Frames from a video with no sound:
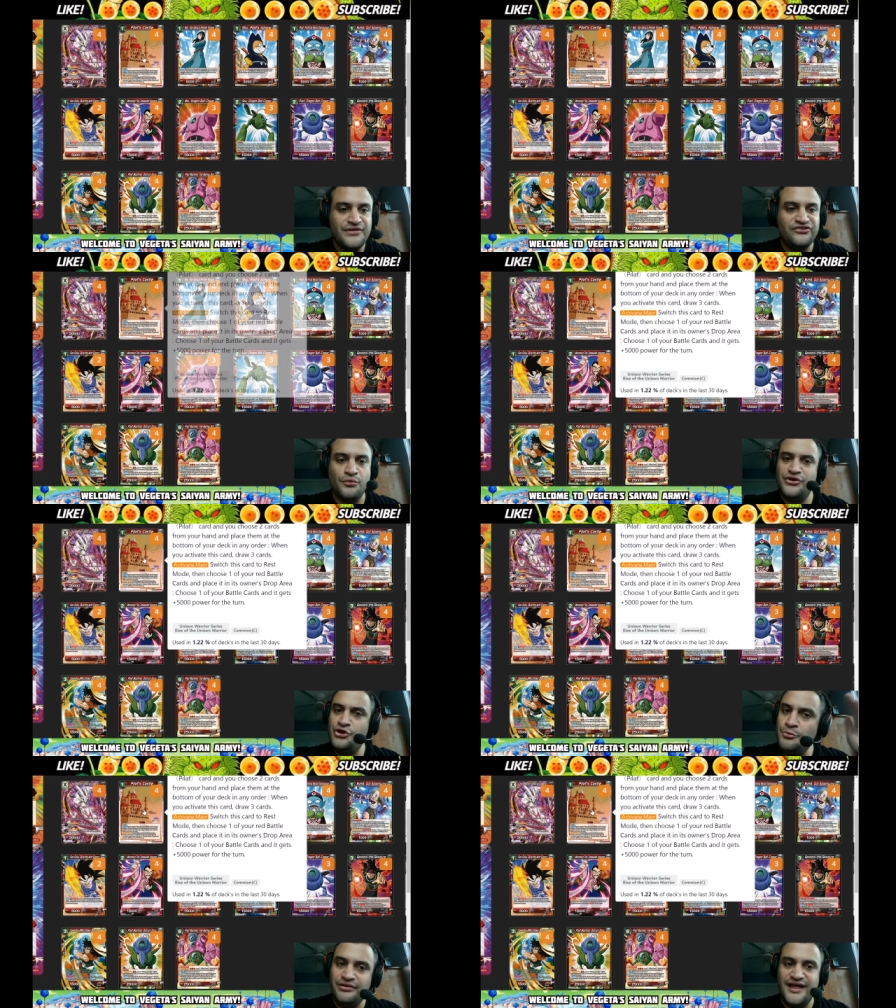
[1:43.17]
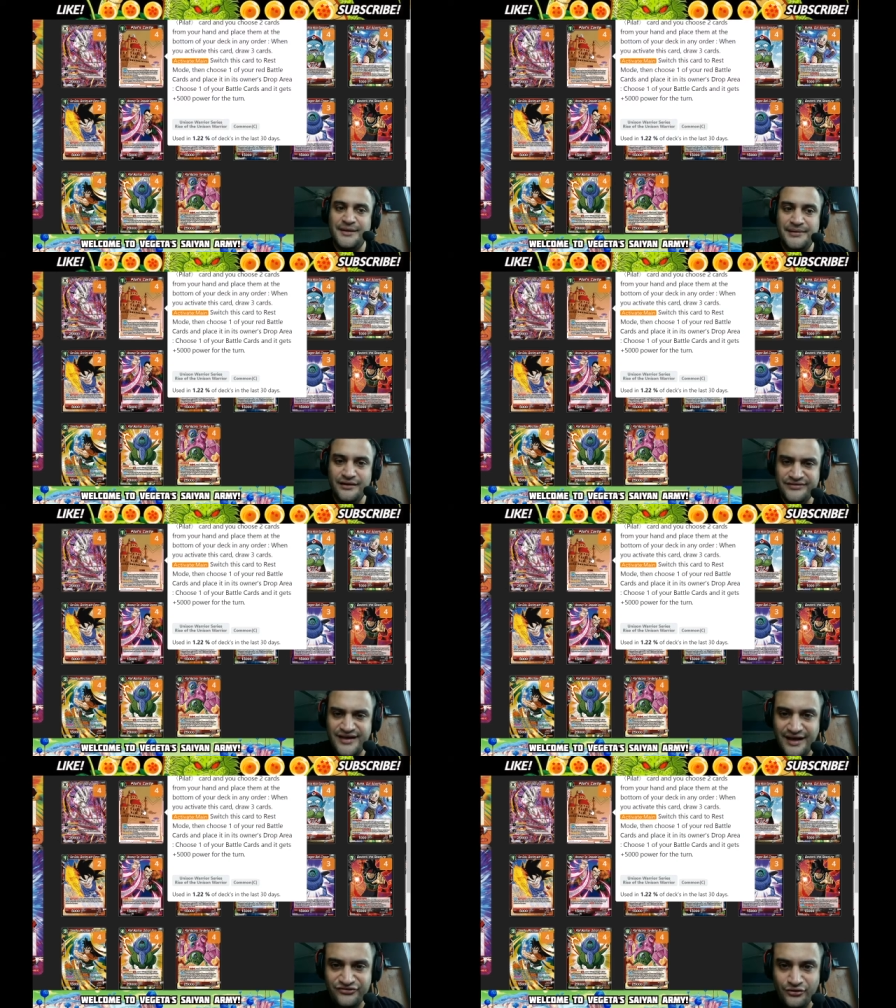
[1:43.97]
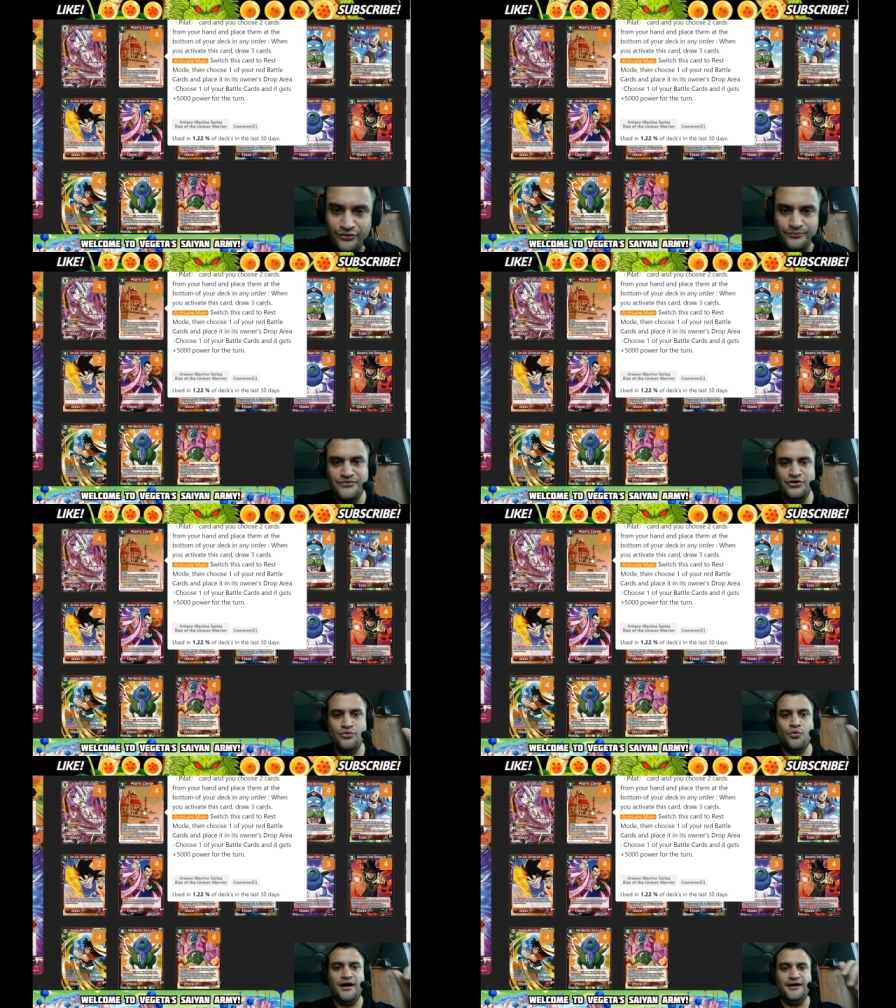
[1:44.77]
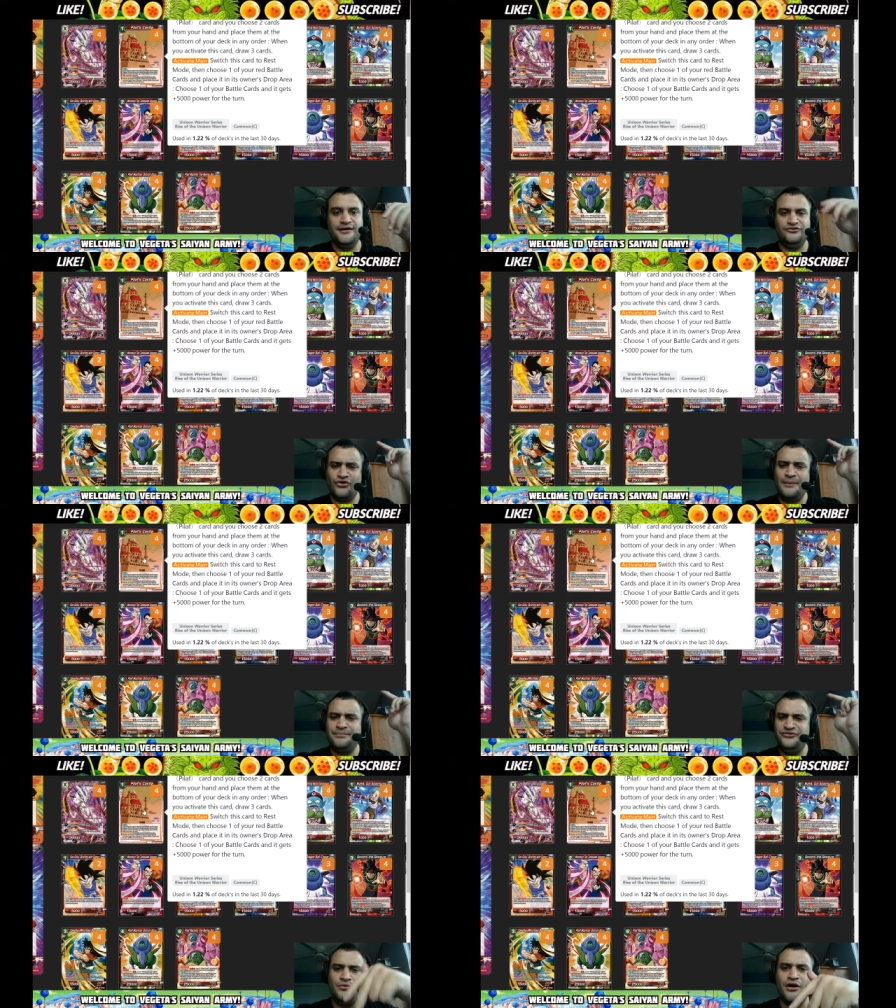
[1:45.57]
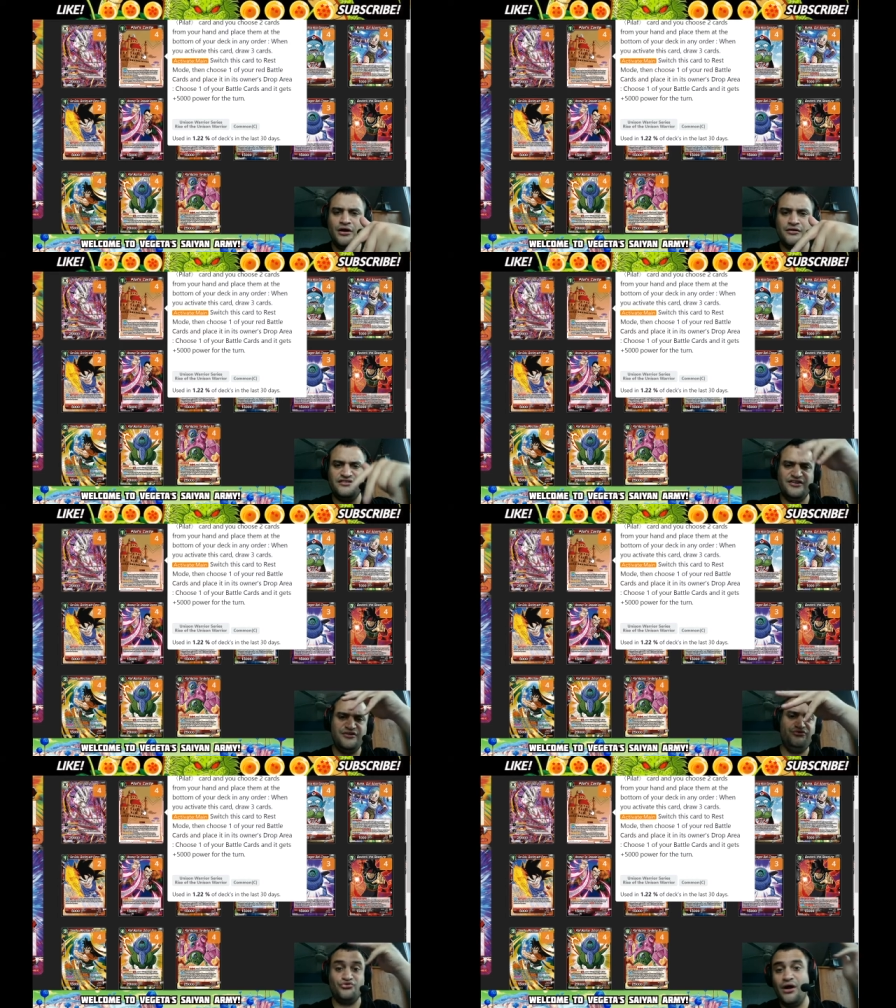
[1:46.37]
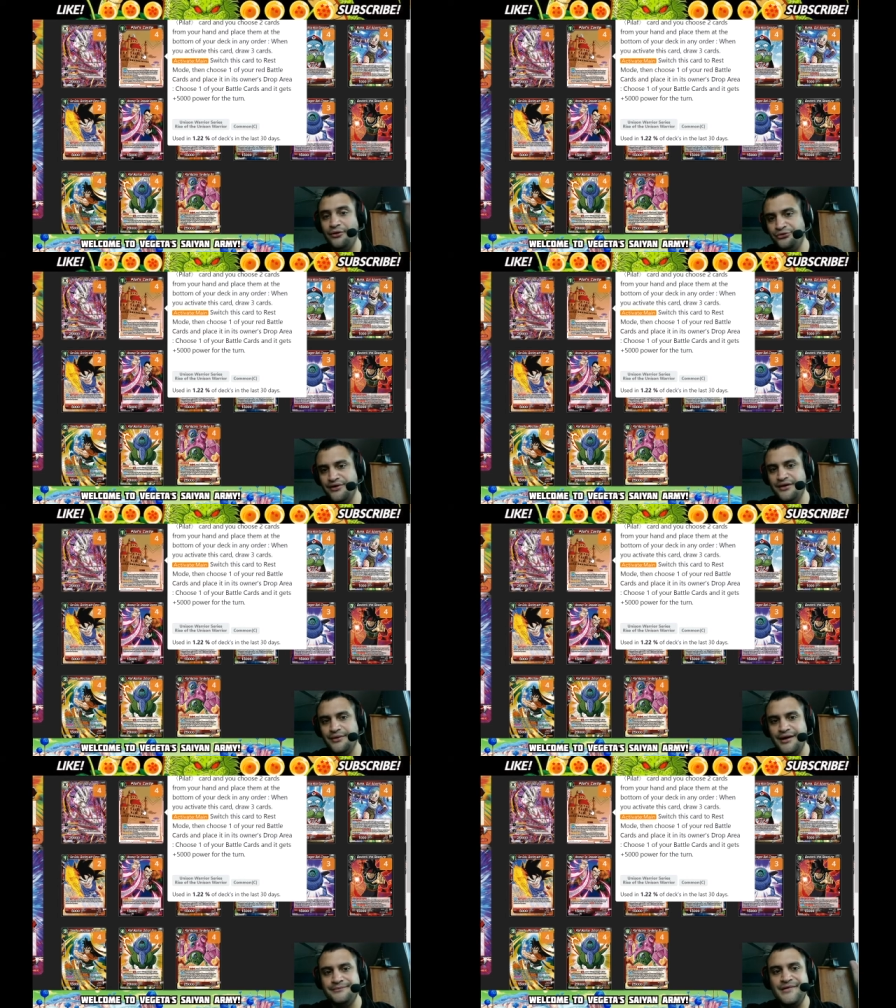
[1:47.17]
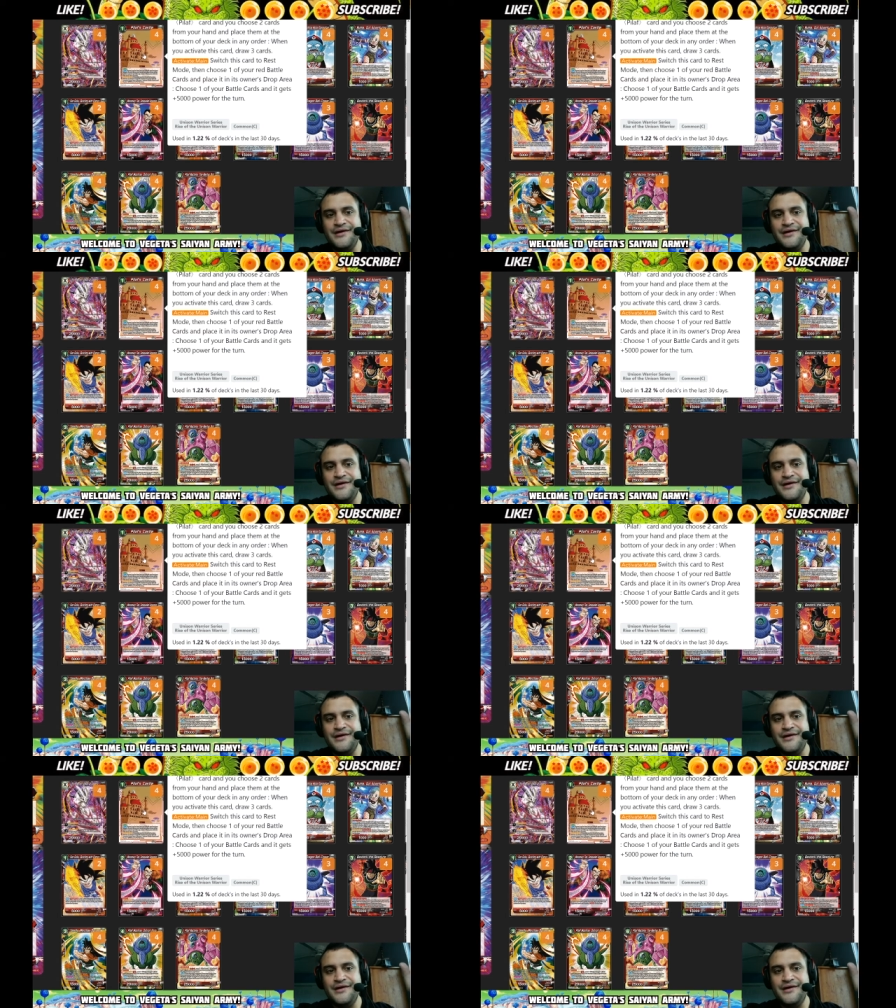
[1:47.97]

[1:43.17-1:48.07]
So when you play Pilaf's Castle, you drop 2 cards and you draw 3, right?